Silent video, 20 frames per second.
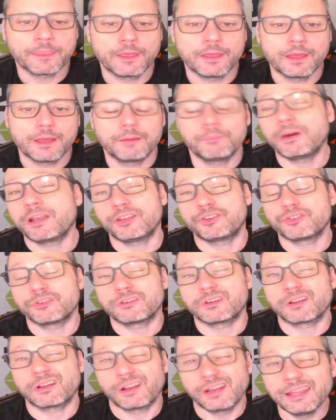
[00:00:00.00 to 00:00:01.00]
But it
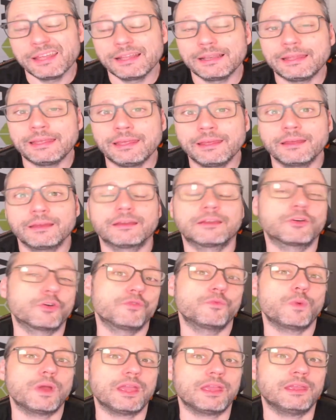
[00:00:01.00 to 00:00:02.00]
should clearly
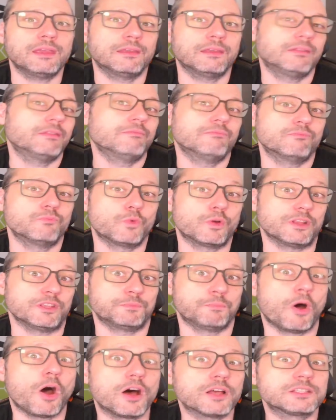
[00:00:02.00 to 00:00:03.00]
convey what is
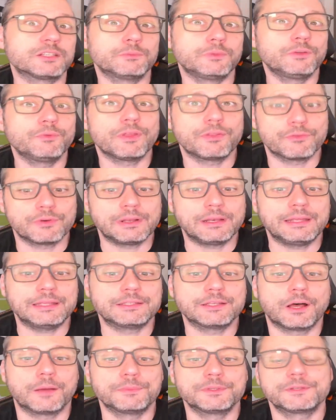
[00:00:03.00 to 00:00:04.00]
possible with
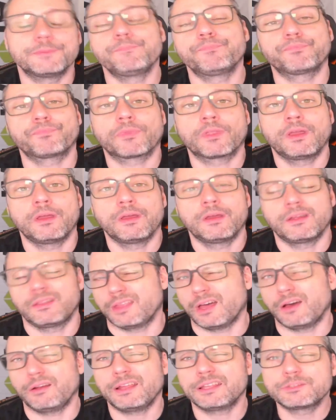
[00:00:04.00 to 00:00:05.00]
ReleaseOps.
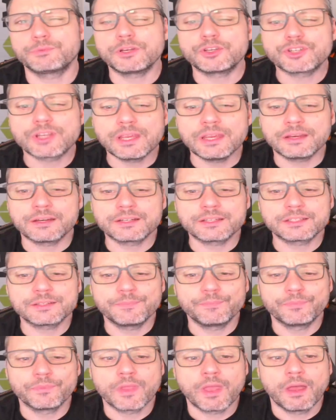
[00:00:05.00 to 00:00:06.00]
Now let's switch gears
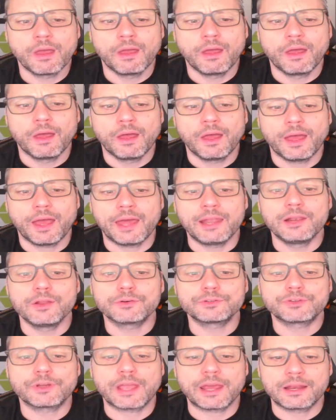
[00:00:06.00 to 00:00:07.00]
and look
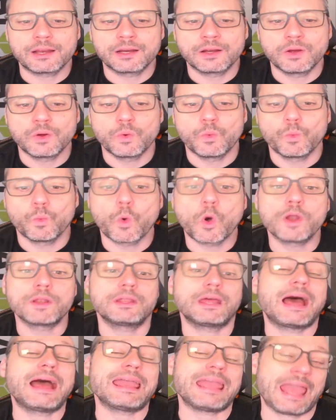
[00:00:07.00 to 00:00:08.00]
together what
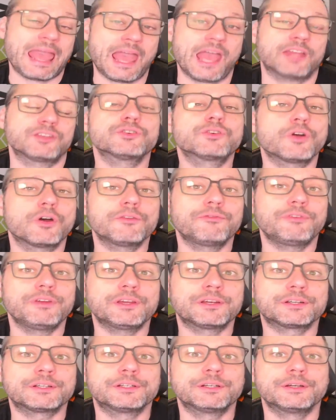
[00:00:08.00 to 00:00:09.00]
I had to
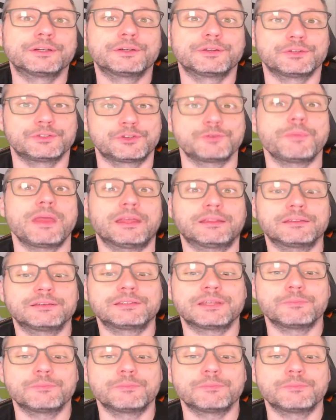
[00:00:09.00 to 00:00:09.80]
configure to make this demo